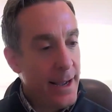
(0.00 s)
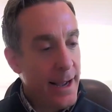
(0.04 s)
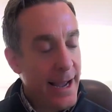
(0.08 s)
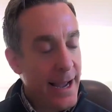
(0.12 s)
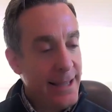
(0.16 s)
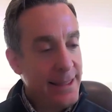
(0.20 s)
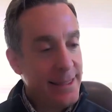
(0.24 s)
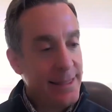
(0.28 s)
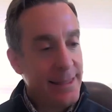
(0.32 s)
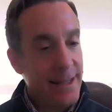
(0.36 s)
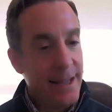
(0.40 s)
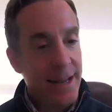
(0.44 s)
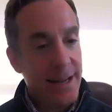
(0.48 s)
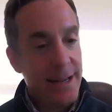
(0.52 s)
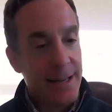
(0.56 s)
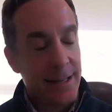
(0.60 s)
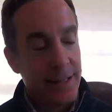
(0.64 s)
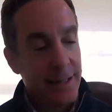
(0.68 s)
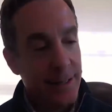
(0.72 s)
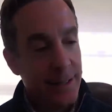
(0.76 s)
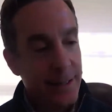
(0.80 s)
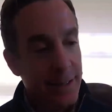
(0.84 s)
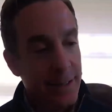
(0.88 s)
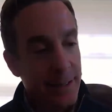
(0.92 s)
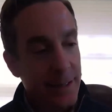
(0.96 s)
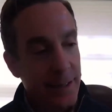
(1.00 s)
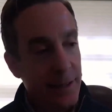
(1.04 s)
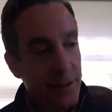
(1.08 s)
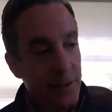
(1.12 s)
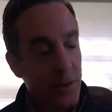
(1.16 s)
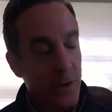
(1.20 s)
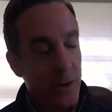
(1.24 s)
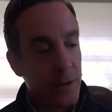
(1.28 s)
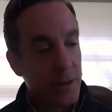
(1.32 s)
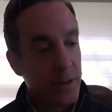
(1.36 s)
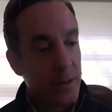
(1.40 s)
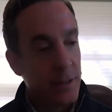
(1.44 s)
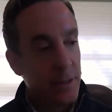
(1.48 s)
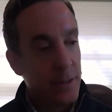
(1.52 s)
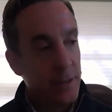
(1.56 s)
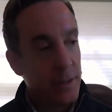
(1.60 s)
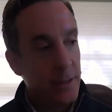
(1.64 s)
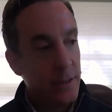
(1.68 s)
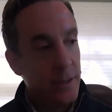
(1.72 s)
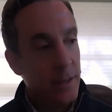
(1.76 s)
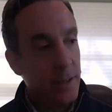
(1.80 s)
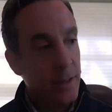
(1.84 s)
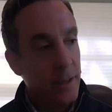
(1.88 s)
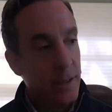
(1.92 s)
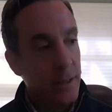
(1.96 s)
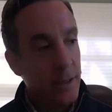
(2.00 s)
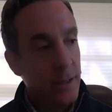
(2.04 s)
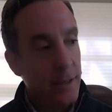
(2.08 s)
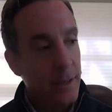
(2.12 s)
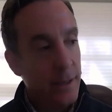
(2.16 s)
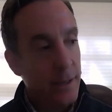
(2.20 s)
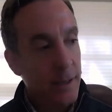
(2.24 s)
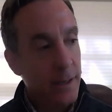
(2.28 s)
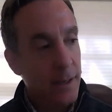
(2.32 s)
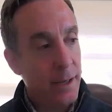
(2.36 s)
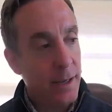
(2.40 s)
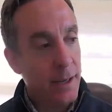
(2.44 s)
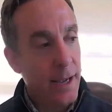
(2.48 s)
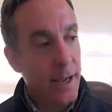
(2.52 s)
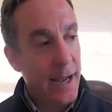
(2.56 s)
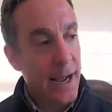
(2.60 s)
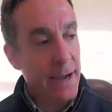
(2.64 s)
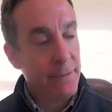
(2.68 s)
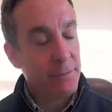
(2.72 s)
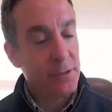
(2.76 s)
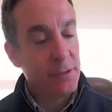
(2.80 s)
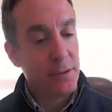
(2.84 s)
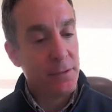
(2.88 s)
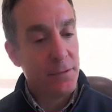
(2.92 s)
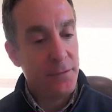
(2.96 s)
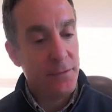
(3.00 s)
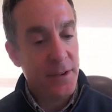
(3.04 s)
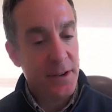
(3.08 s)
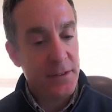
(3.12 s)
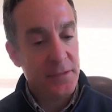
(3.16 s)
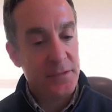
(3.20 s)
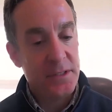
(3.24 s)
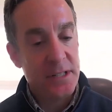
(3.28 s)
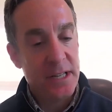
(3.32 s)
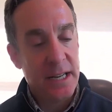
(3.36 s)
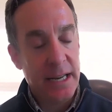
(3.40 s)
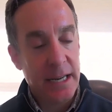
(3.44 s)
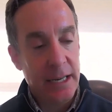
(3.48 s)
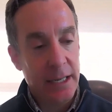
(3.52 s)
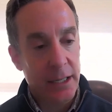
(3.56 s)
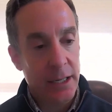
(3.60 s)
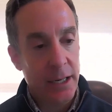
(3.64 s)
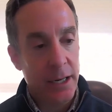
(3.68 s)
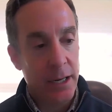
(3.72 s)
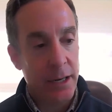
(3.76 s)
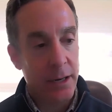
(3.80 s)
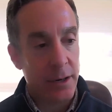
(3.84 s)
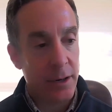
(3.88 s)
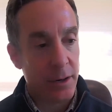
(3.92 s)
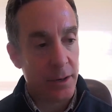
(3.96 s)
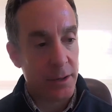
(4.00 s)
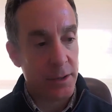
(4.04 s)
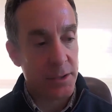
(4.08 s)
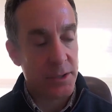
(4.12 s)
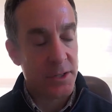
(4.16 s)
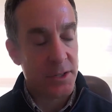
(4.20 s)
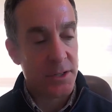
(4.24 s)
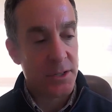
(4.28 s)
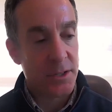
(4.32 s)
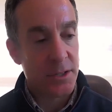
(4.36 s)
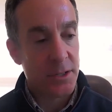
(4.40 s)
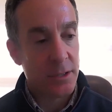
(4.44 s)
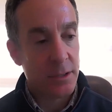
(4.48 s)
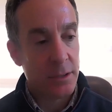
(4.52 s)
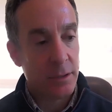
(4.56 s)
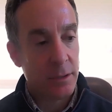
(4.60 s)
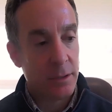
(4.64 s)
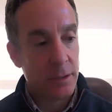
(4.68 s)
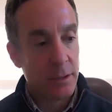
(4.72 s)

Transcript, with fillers: I think. Look, after 15 years,